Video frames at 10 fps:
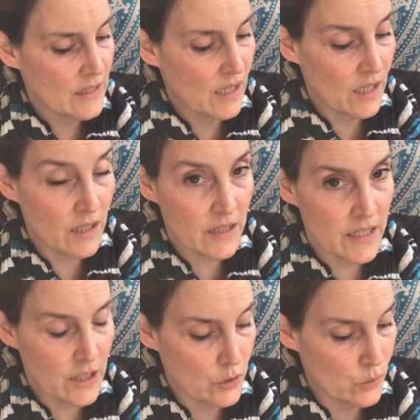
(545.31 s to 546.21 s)

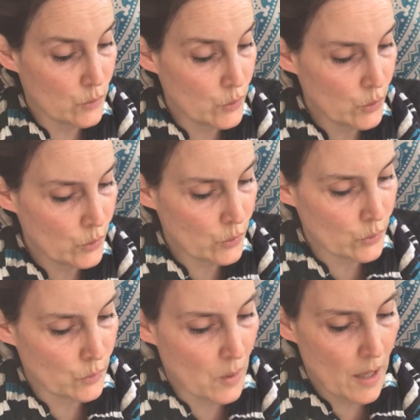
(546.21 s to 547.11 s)
I do
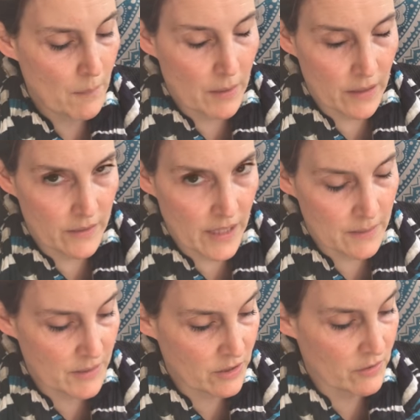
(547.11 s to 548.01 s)
too, bellowed the
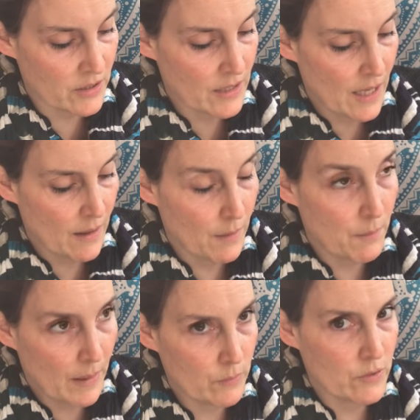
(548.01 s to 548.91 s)
headmistress.
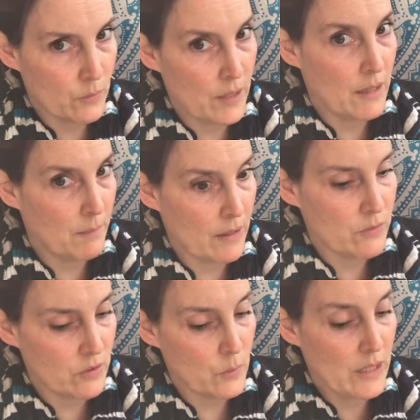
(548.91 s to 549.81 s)
Bounce, squeak,
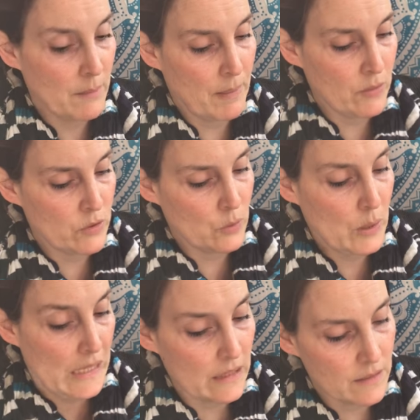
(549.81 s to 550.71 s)
bounce, squeak, bounce,
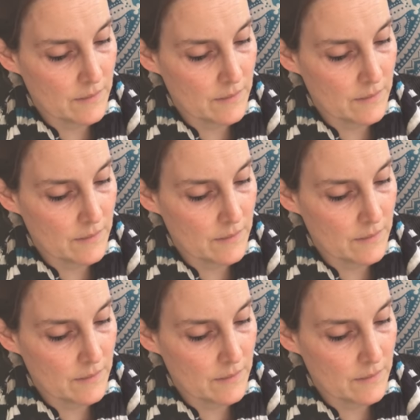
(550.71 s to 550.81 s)
squeak.